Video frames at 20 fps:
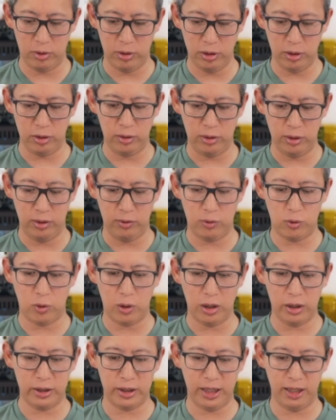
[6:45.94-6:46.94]
good
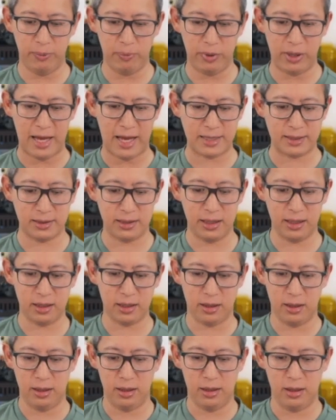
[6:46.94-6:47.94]
quality plastic.